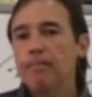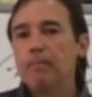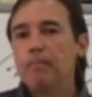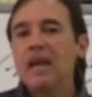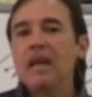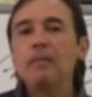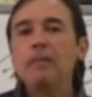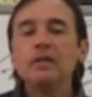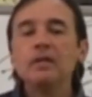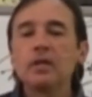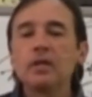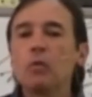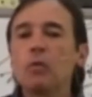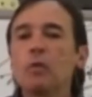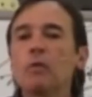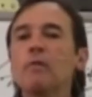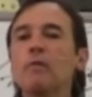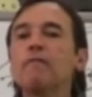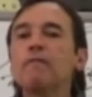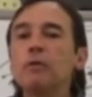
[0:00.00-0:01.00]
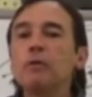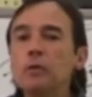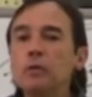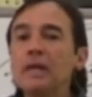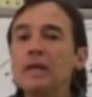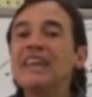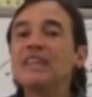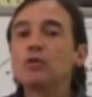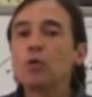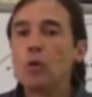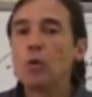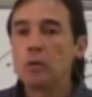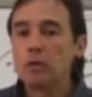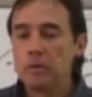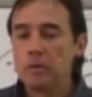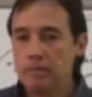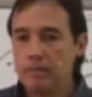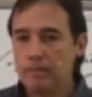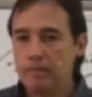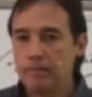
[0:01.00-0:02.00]
babies that were a few days old.
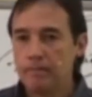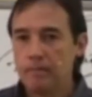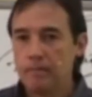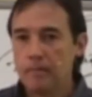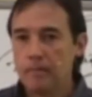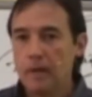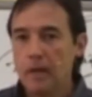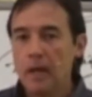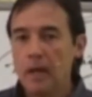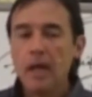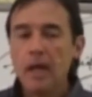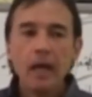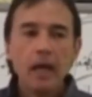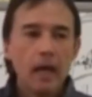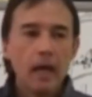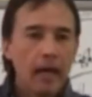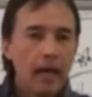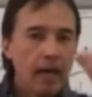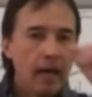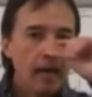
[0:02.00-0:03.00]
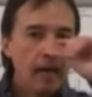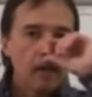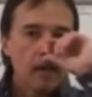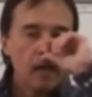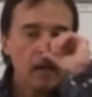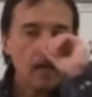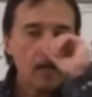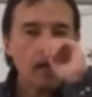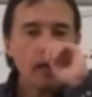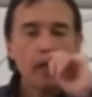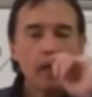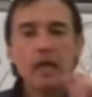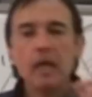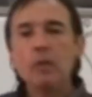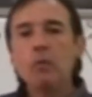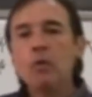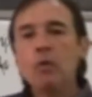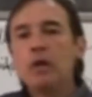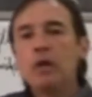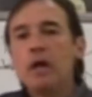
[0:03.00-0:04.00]
And
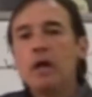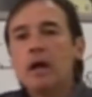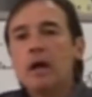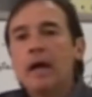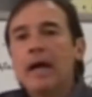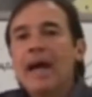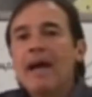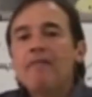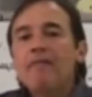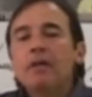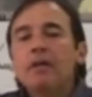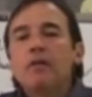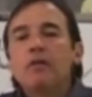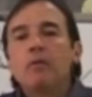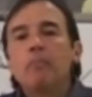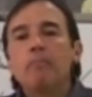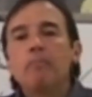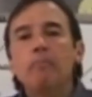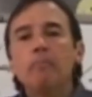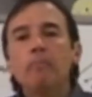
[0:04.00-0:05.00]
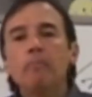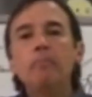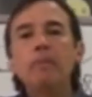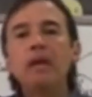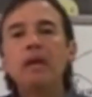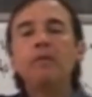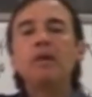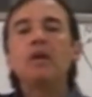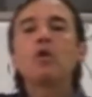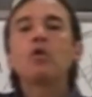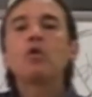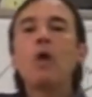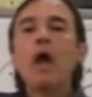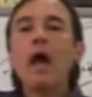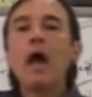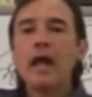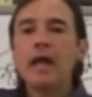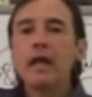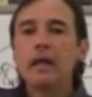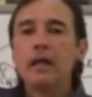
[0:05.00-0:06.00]
he would have another baby
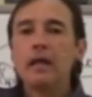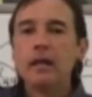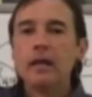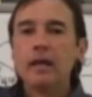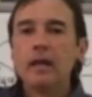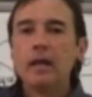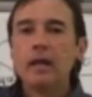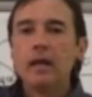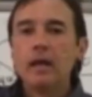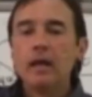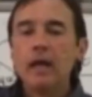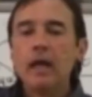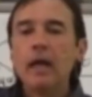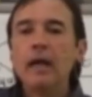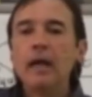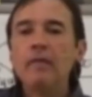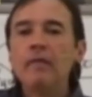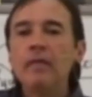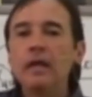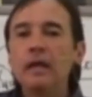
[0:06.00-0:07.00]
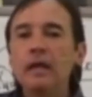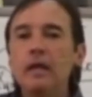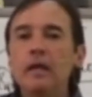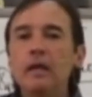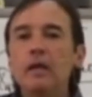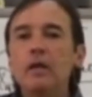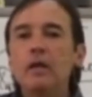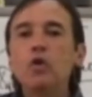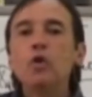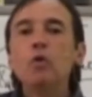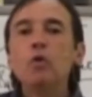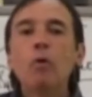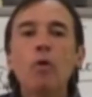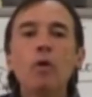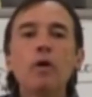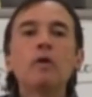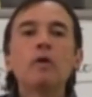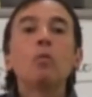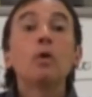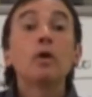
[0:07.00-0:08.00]
cry, and the
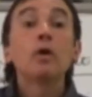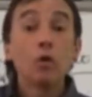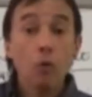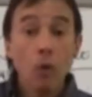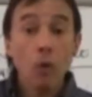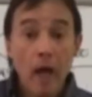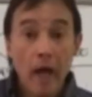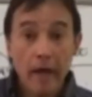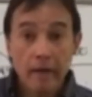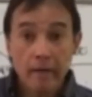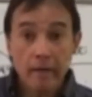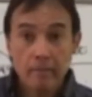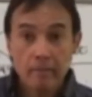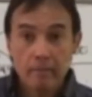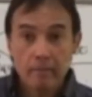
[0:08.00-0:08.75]
newborn would cry.